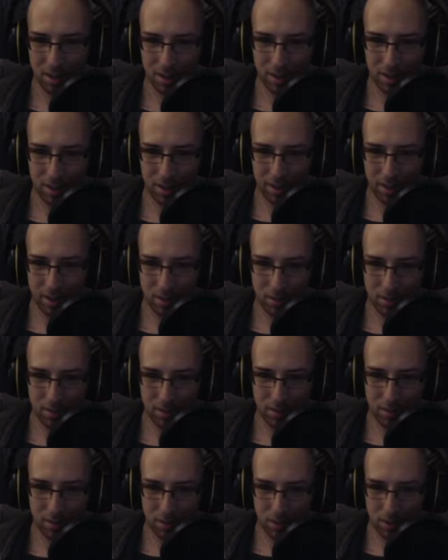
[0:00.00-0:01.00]
Alright.
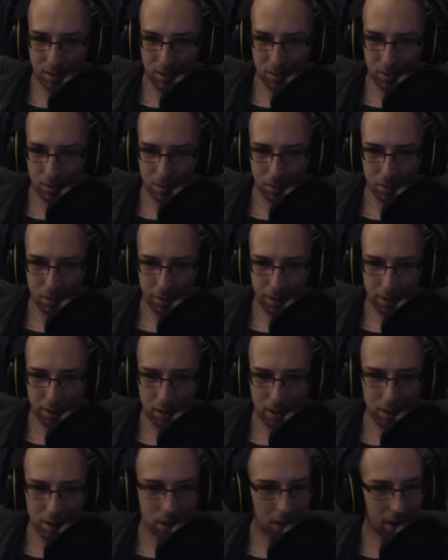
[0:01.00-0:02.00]
You go
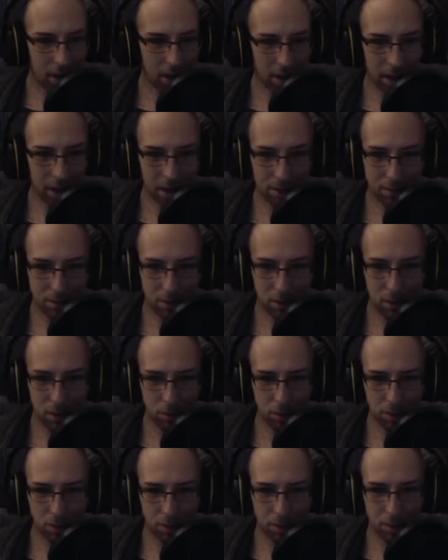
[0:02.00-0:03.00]
in. And I have no
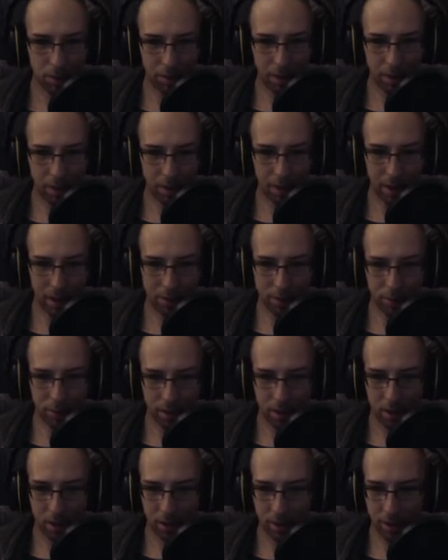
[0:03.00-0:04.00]
wood, do I? Oh, I have
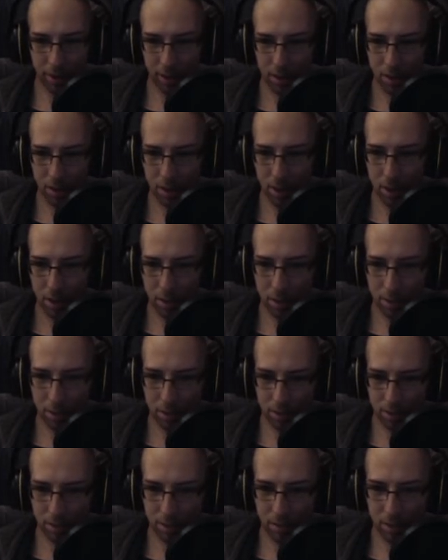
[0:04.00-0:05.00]
wood. All right.
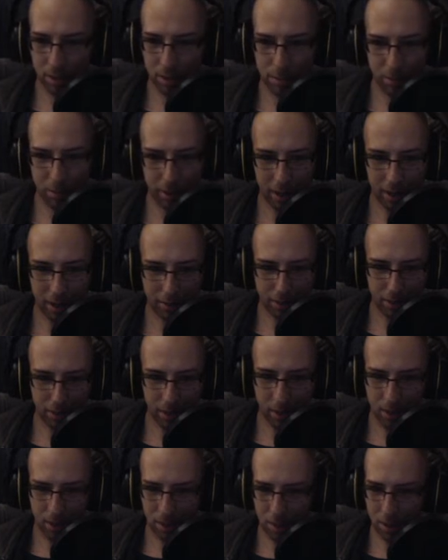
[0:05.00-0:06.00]
Shift click to put half of it
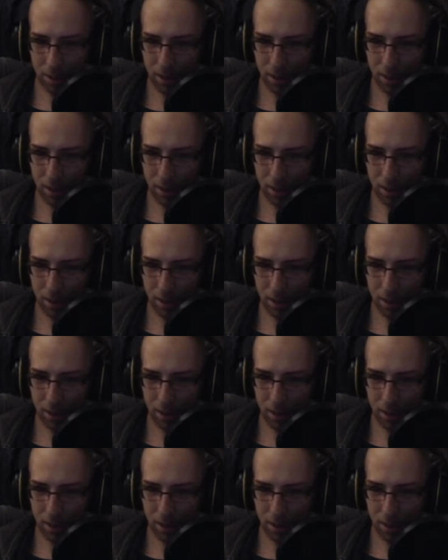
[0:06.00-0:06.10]
in.